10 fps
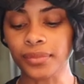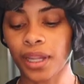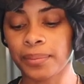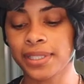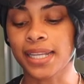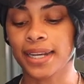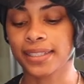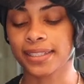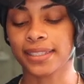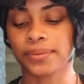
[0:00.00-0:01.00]
I'm
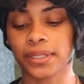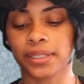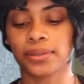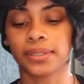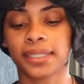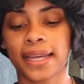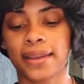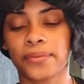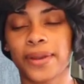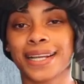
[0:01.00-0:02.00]
excited to see what it's gonna look
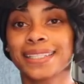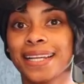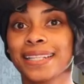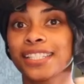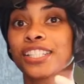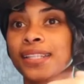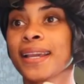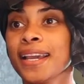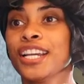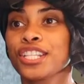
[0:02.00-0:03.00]
like when I take this
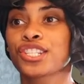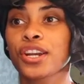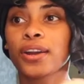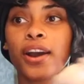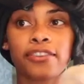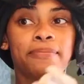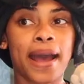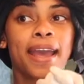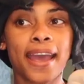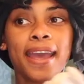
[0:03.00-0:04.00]
shirt off my
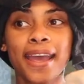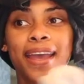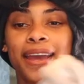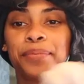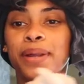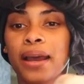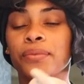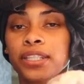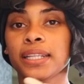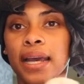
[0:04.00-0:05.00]
head. But I
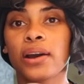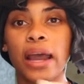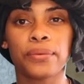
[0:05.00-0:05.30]
rinsed it out.